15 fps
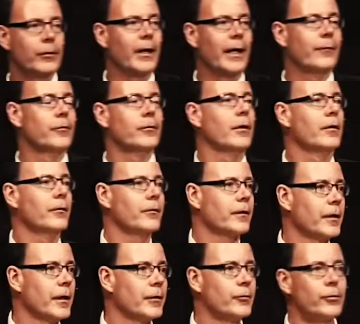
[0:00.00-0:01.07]
driving her all over
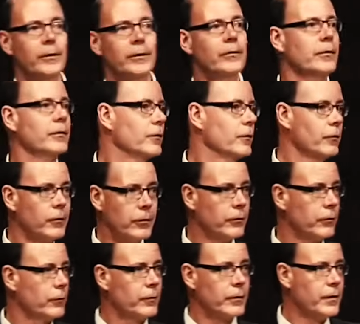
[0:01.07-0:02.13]
the country to
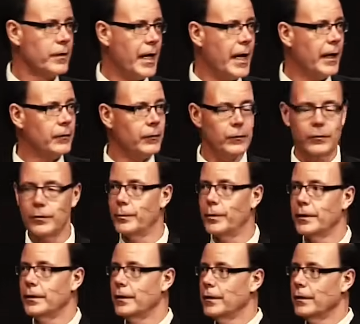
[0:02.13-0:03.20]
learn that, to
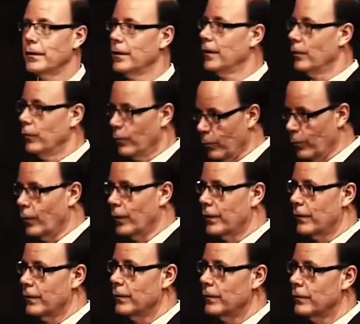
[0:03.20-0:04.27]
be uh, one
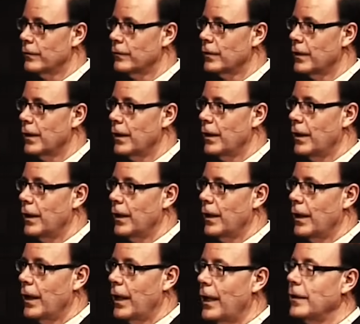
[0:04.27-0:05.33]
of those.
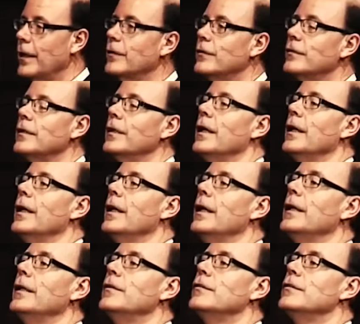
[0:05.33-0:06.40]
And, and see,
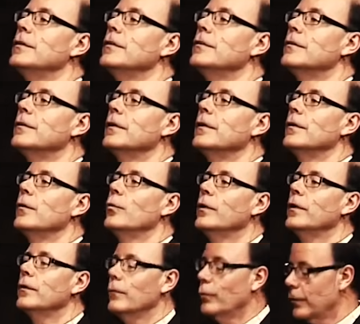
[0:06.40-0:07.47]
it's just,
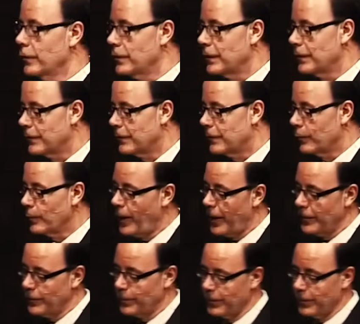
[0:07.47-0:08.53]
we, we're just,
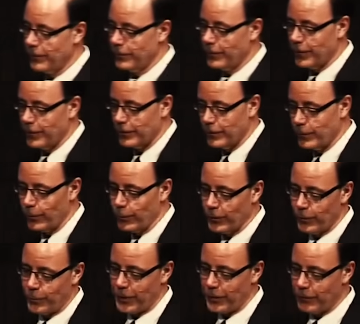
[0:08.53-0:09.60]
reminds me of, uh, do you remember in
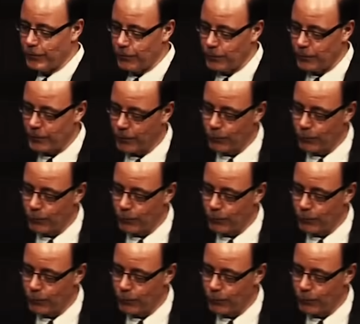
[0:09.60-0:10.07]
the Pentateuch,